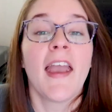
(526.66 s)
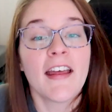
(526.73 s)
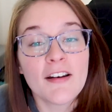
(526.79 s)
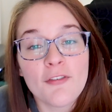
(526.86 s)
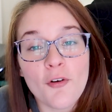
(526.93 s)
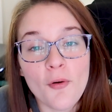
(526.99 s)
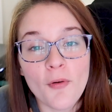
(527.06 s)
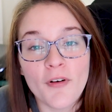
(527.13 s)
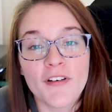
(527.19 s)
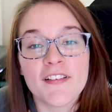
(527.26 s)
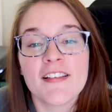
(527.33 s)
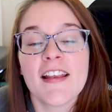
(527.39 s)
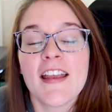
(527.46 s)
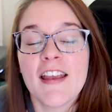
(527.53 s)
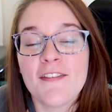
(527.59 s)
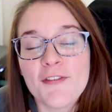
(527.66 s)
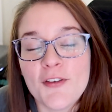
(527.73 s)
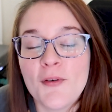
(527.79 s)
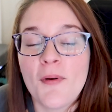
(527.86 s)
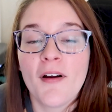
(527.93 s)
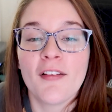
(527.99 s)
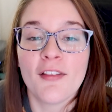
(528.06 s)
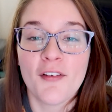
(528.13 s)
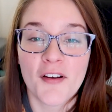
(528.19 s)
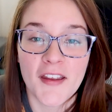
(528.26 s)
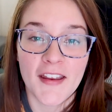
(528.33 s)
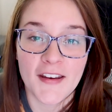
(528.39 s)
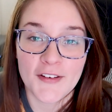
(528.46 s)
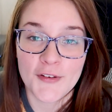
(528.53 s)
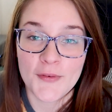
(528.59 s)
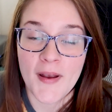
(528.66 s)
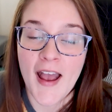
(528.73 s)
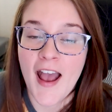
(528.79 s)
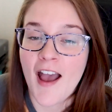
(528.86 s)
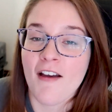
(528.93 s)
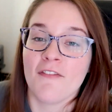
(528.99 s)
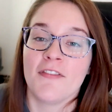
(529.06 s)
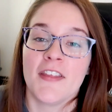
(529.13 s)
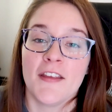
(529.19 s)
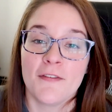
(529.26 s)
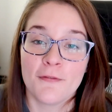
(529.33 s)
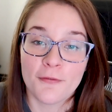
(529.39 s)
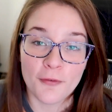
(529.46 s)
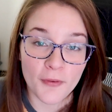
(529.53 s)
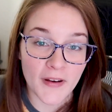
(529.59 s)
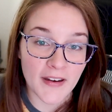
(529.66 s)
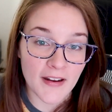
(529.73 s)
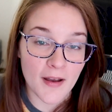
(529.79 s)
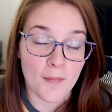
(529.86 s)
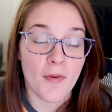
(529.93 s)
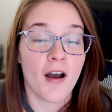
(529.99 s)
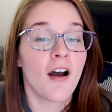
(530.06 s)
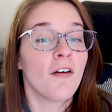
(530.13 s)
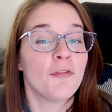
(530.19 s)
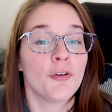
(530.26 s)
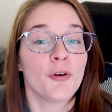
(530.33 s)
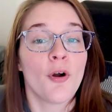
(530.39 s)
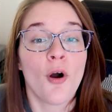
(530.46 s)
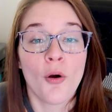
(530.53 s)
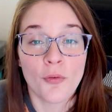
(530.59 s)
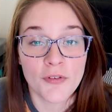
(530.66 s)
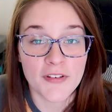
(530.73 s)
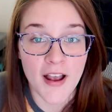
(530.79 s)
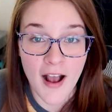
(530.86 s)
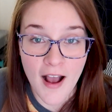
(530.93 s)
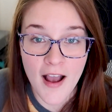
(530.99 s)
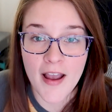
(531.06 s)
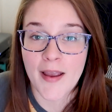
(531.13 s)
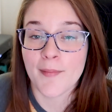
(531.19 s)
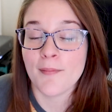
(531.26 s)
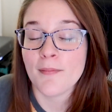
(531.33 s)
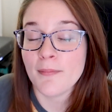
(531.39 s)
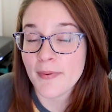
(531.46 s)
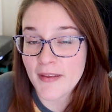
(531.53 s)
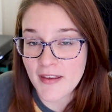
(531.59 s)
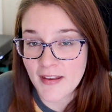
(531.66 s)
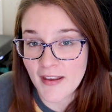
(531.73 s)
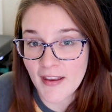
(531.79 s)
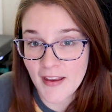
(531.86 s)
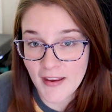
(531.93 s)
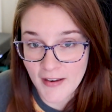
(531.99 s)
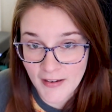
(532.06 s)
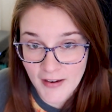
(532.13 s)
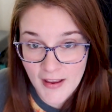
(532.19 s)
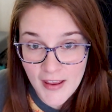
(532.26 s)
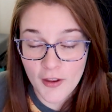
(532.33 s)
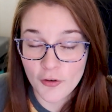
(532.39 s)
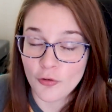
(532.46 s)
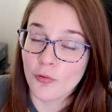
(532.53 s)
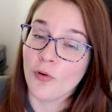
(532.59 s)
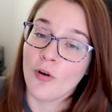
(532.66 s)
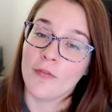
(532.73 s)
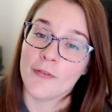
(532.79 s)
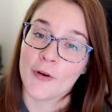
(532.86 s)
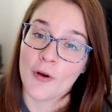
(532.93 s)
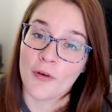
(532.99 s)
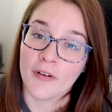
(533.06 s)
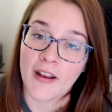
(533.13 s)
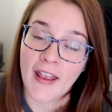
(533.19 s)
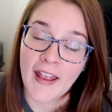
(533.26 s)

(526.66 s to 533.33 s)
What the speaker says: And of course, if you are looking to have the freedom of your own time being in the control of your own